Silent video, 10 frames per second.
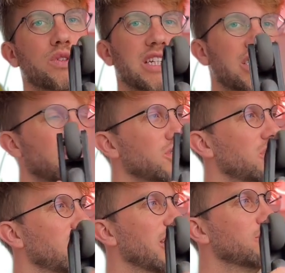actually
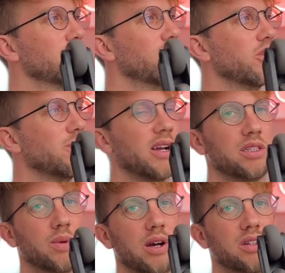also helps with wheel bite
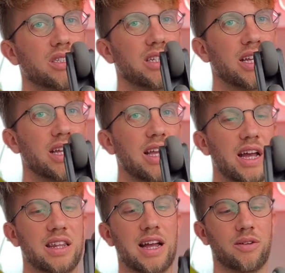as well, doesn't it? Mm
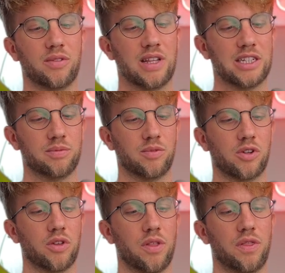-hmm. And that, that's
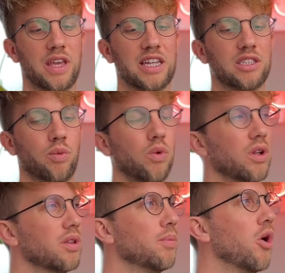got the thickest wall
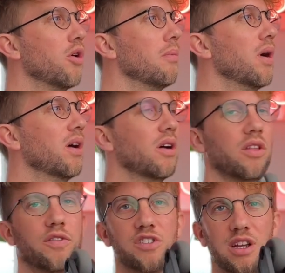at the bottom of
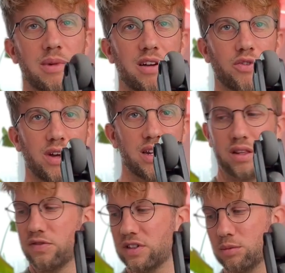the frame out of any of
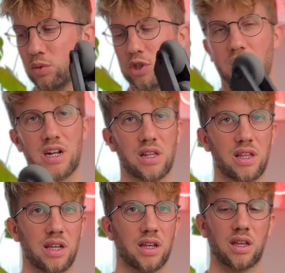the frames we tried, I
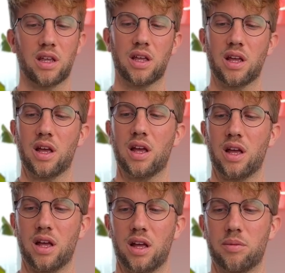think.
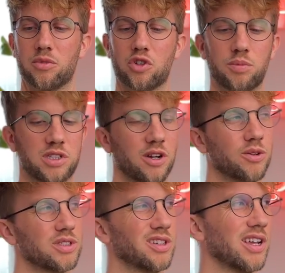Um, top
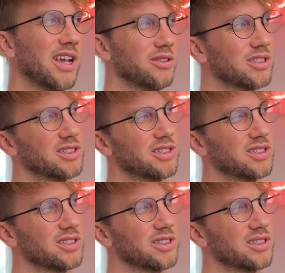soles, again, it was just